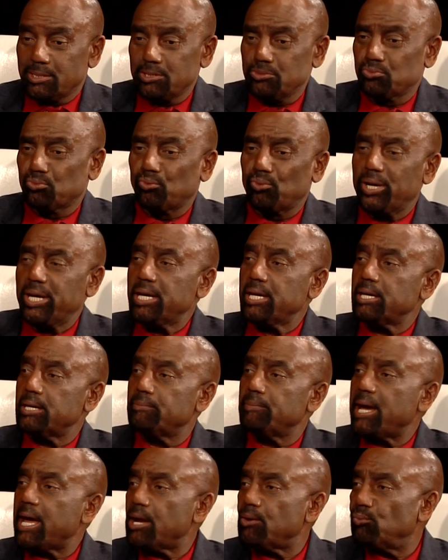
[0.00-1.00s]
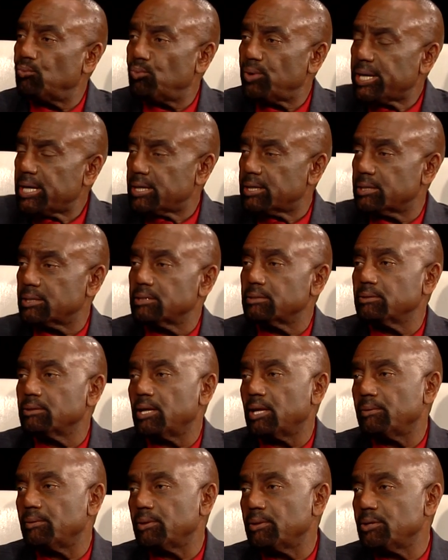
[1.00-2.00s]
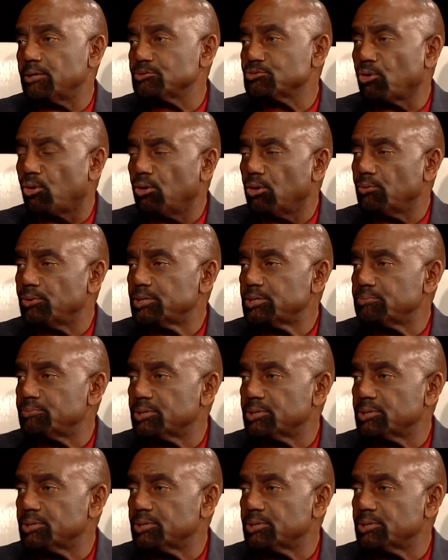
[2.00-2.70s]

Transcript: since way back when. There's always